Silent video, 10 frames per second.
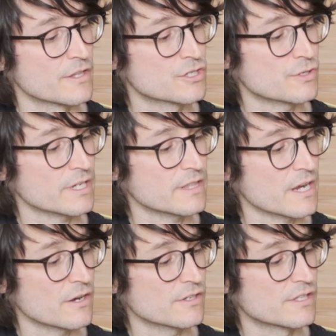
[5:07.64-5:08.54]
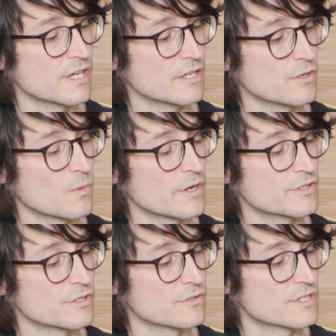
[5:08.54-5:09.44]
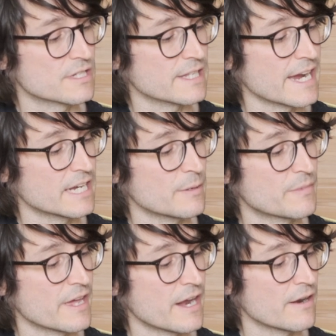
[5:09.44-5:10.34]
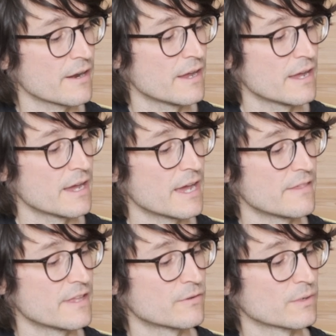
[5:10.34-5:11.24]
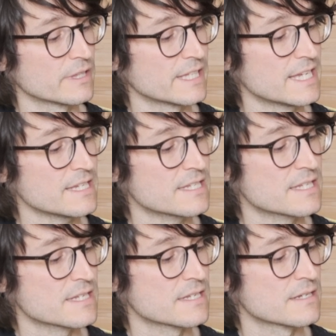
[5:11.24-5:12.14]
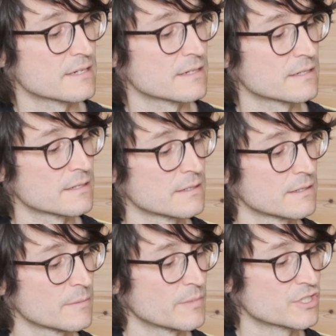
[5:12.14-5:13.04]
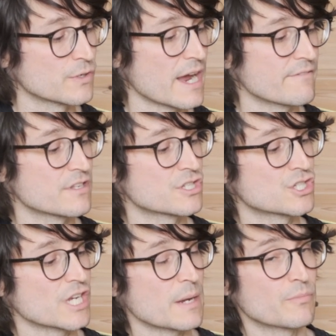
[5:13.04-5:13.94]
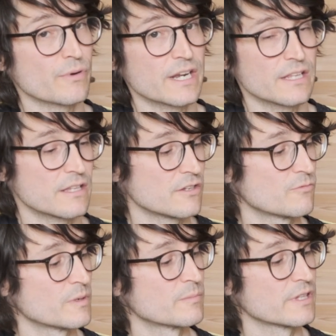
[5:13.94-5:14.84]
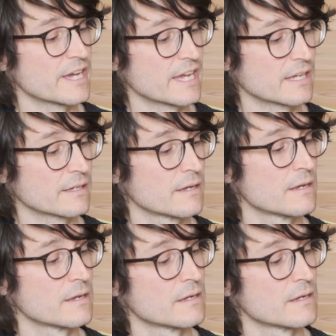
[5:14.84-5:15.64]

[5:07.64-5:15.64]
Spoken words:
trick there is that you want to slide up there and then release, but you have this shape ready that you've been playing.